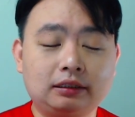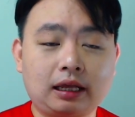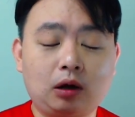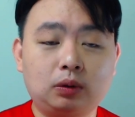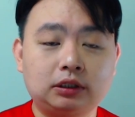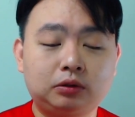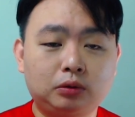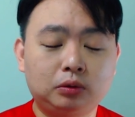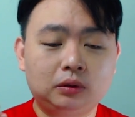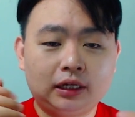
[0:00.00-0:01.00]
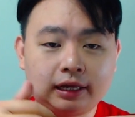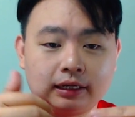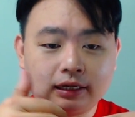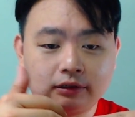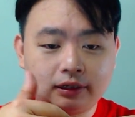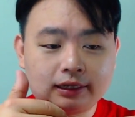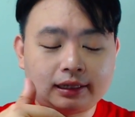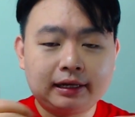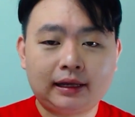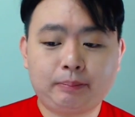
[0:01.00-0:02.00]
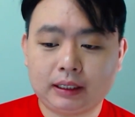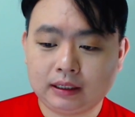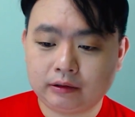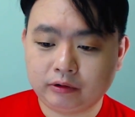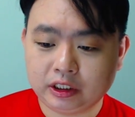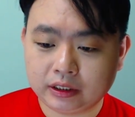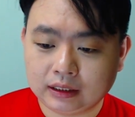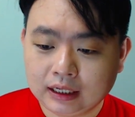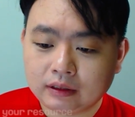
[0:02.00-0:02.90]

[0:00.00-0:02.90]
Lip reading: towers to attack that particular region.